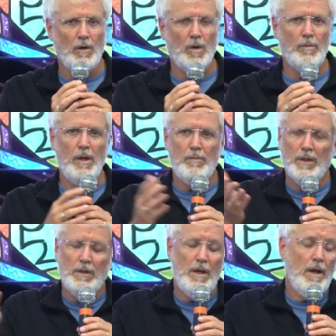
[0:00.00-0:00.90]
You want to be a
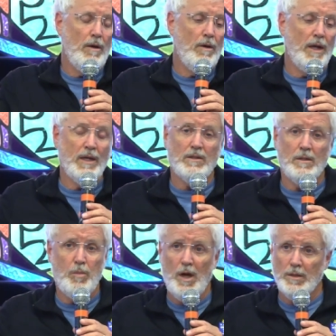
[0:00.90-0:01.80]
billionaire? I guess
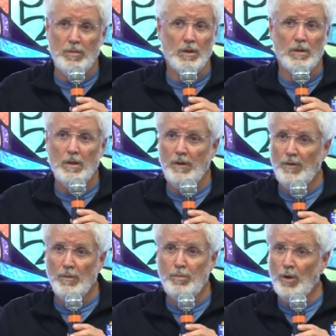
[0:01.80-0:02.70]
it's possible
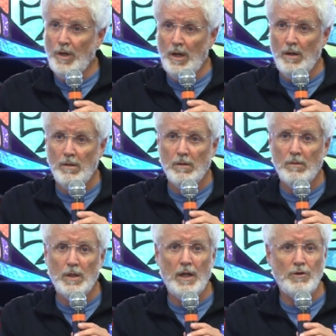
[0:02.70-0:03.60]
if you're putting
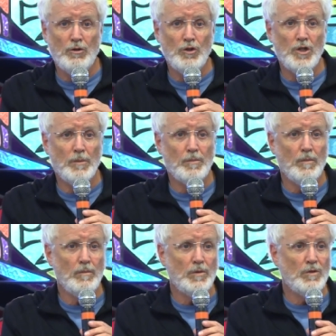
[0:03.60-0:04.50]

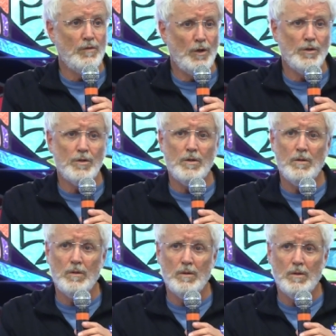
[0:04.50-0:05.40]
relationships first.
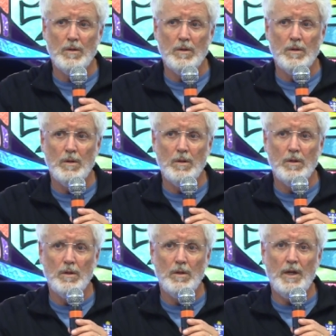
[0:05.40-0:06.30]

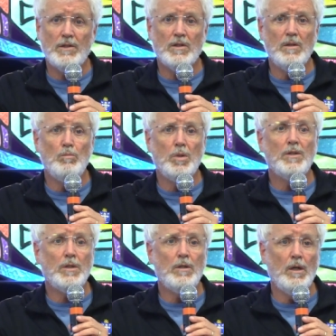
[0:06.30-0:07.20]
That's
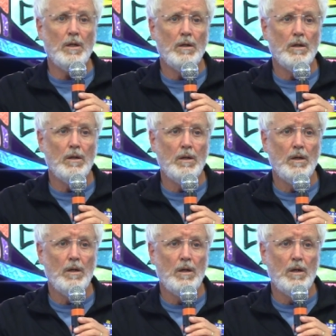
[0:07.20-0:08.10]
simplicity.
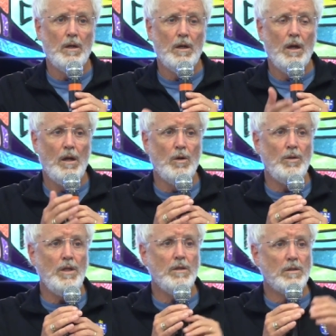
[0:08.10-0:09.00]
And
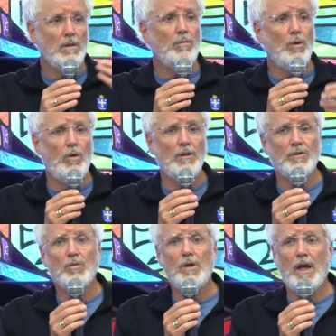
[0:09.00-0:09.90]
only the simple
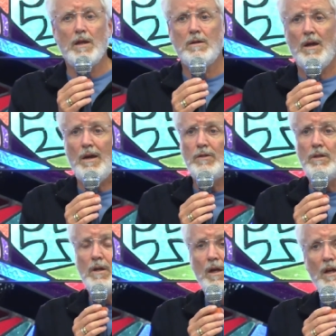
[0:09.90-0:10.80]
ones will get into
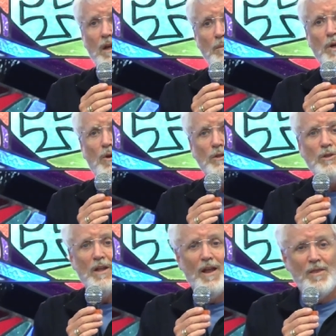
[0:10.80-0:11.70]
heaven
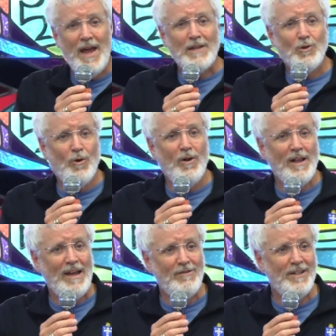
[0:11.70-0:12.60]
because that's all
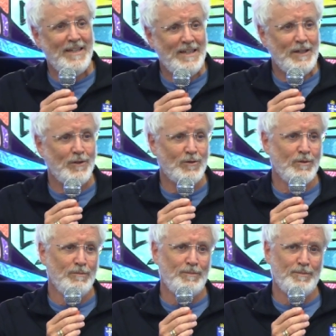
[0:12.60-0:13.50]
heaven is.